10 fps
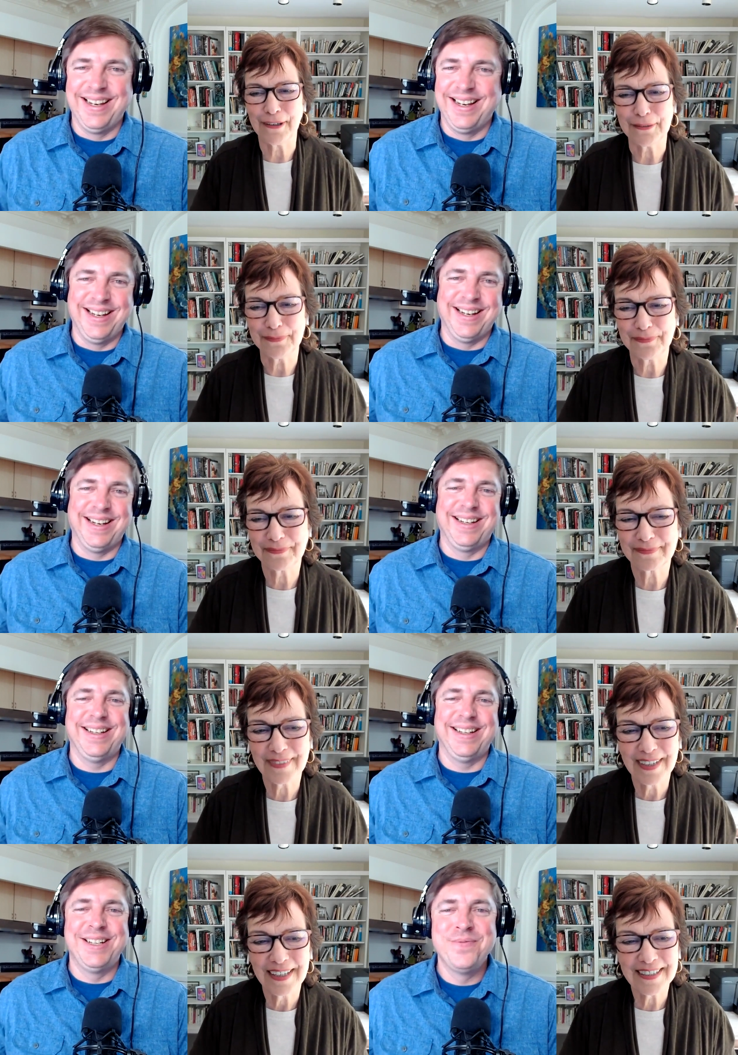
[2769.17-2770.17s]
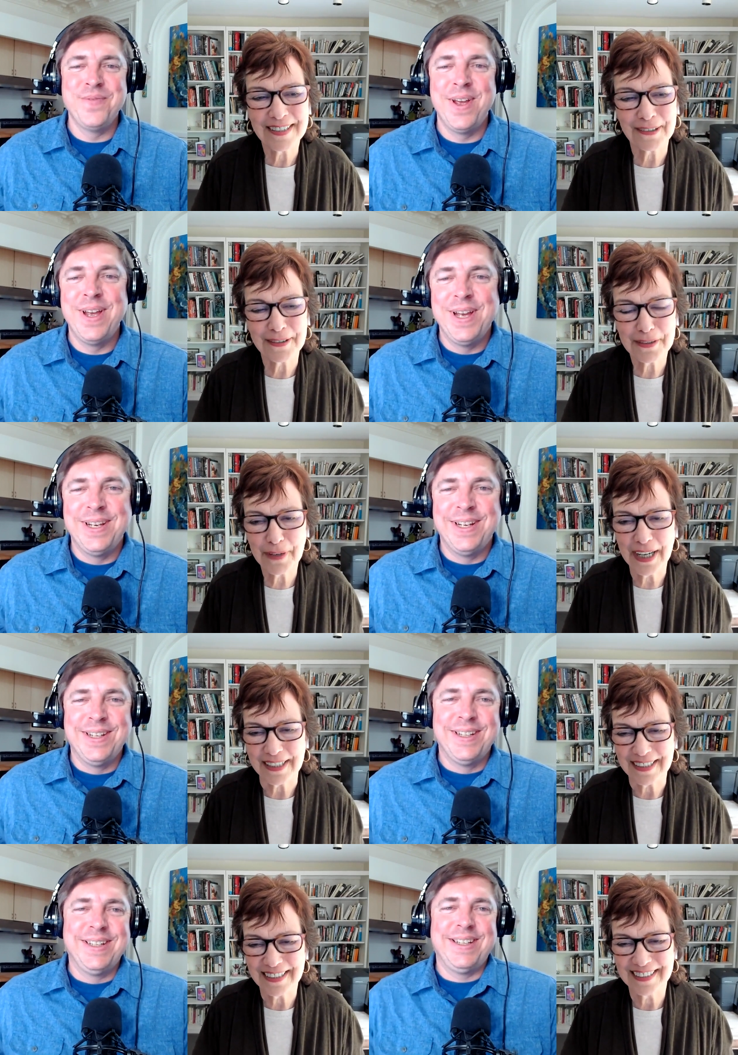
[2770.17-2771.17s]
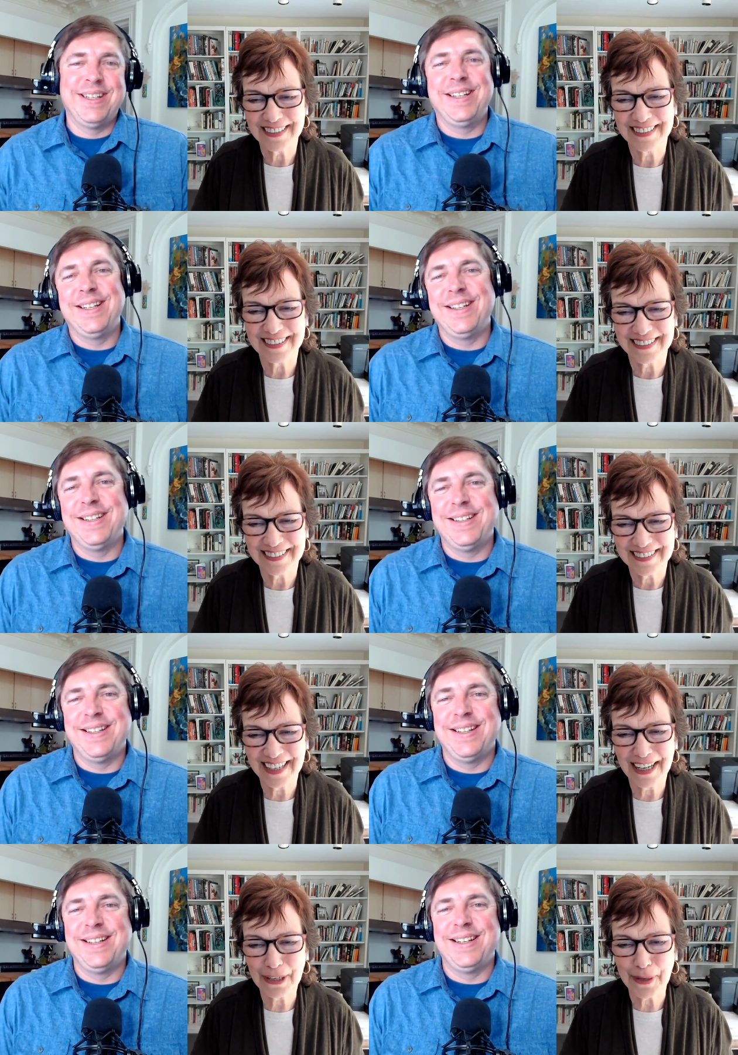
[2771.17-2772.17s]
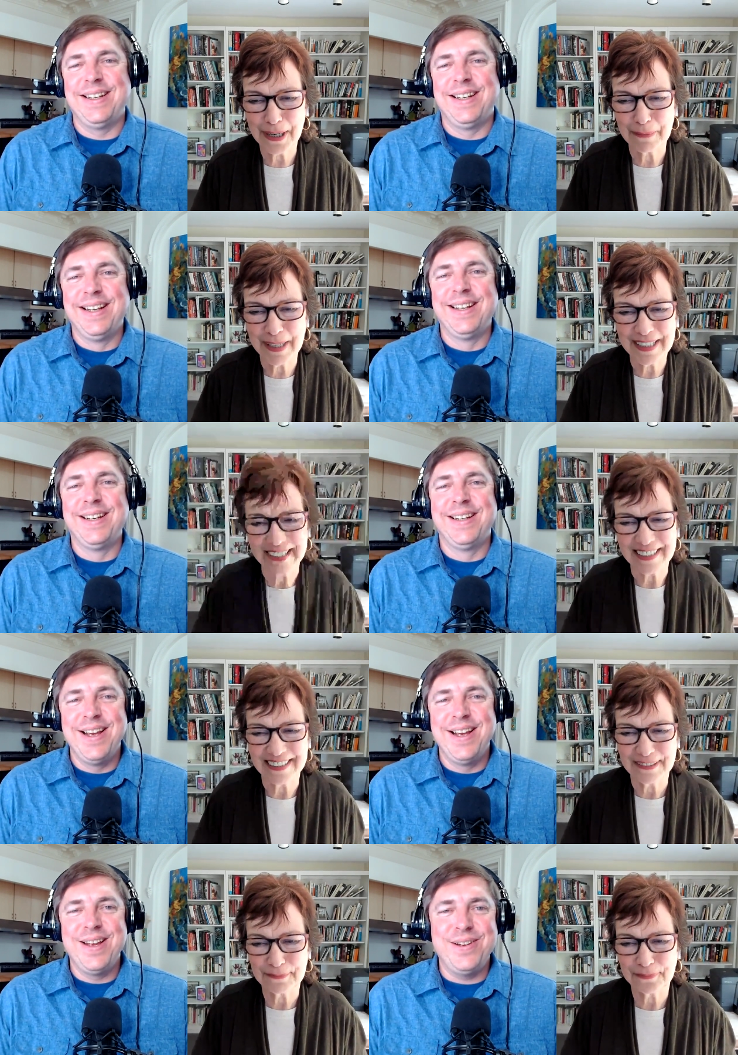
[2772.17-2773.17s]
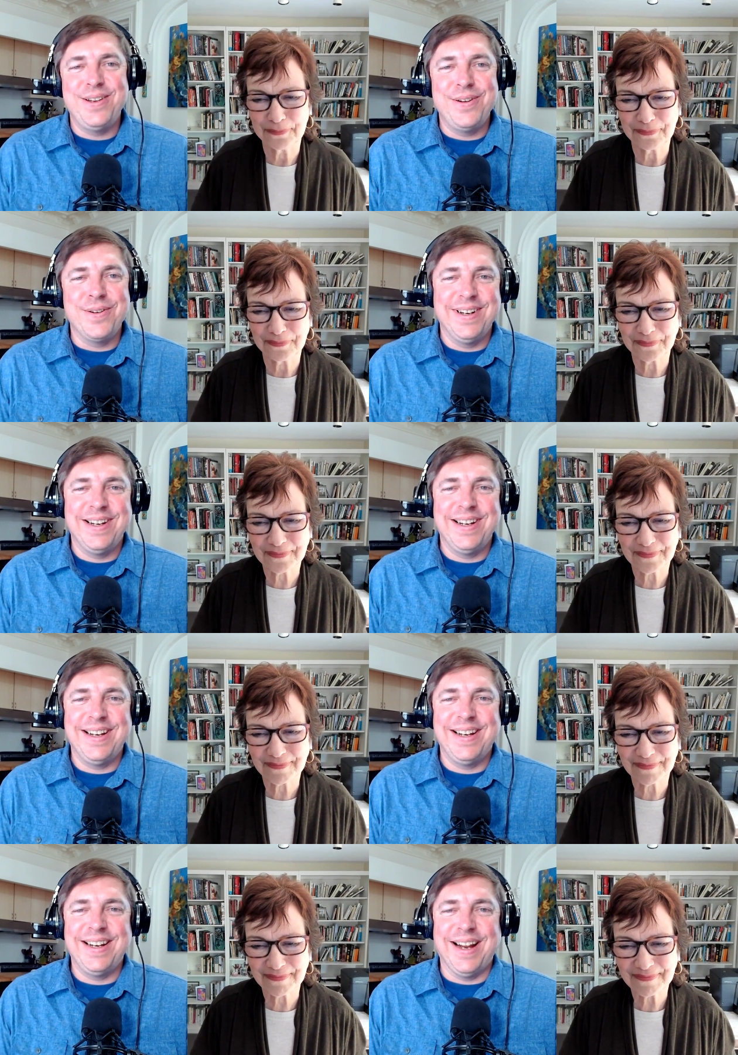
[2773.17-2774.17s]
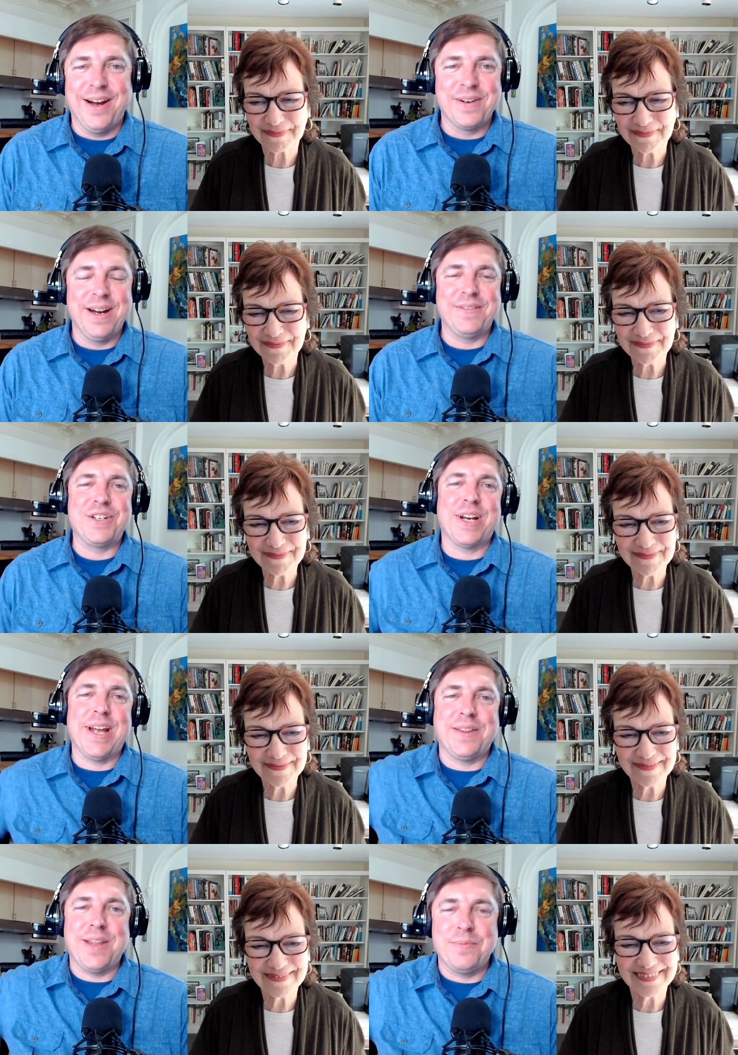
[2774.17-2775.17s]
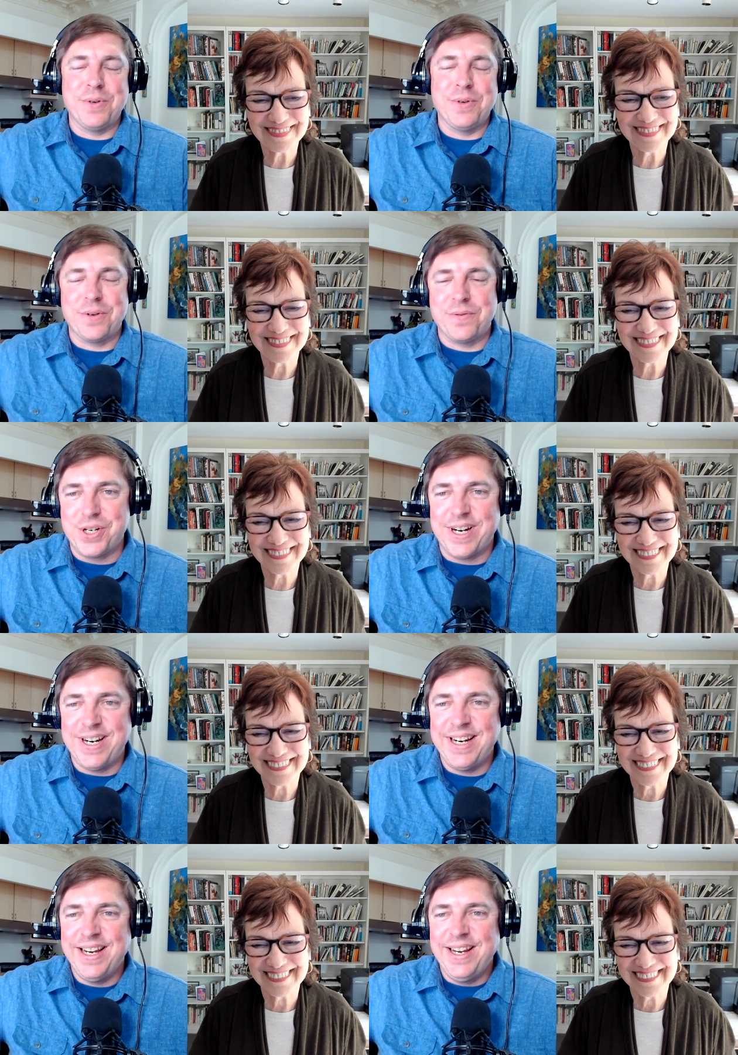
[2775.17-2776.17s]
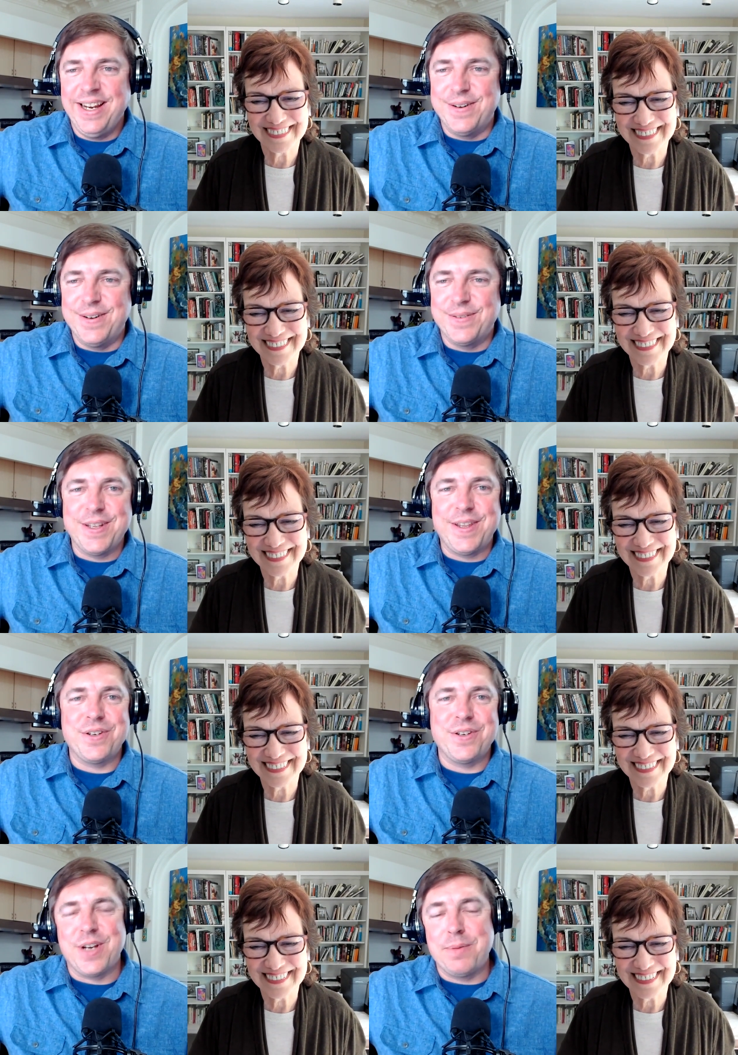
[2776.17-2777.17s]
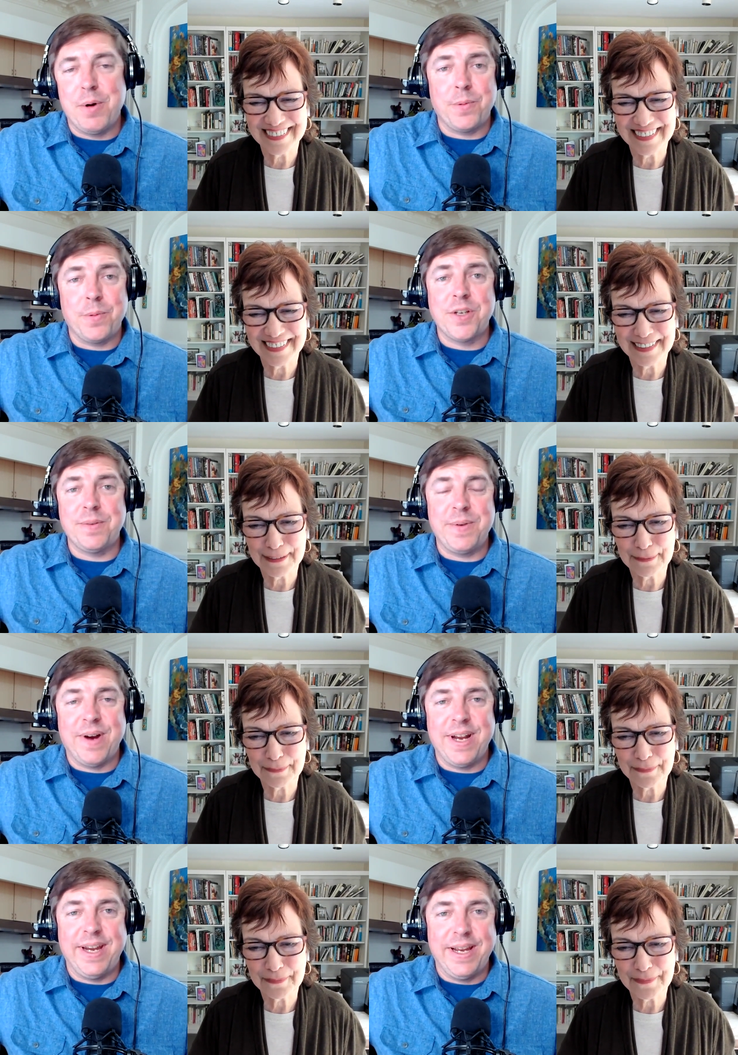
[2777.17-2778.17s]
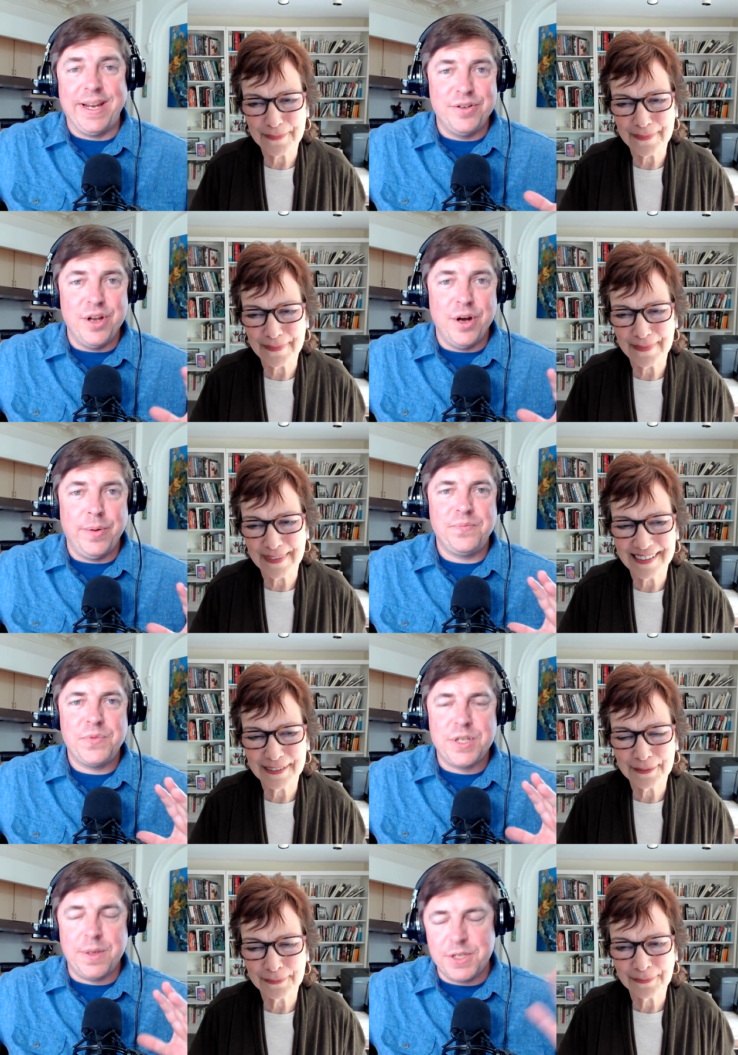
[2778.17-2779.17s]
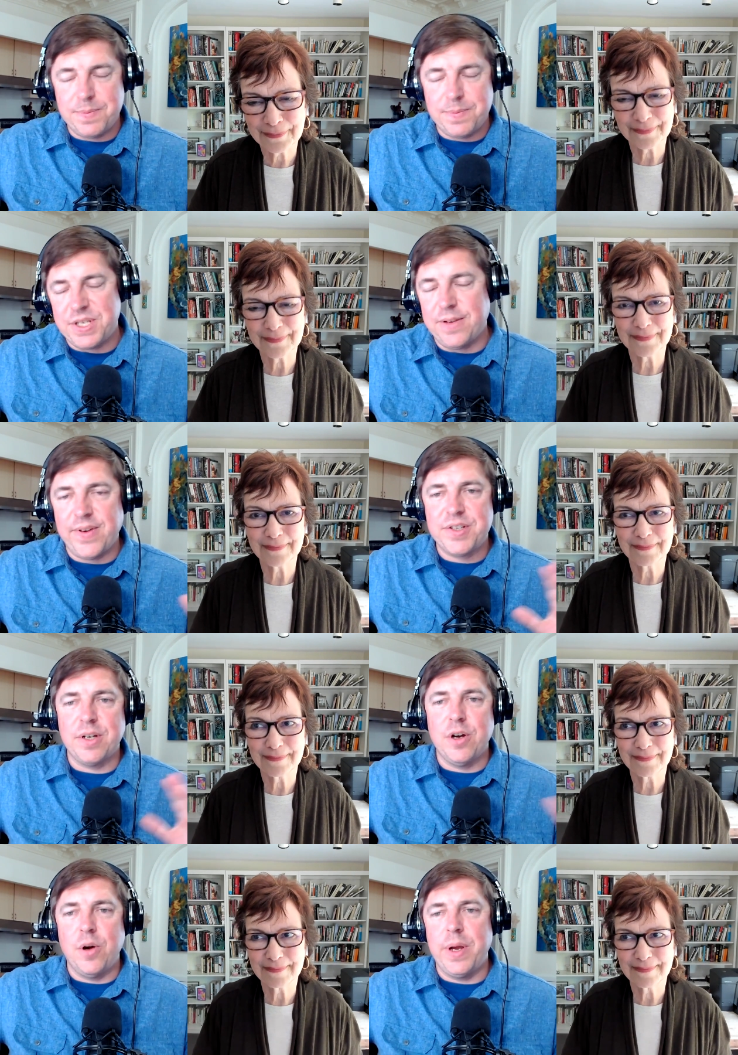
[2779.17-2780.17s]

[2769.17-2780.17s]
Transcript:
Speaker 1: So it's fun. Highly recommend it.
Speaker 2: I'm going to have to check out that book for sure. One of the things you were talking about with recipe writing is knowing some of the specifics that go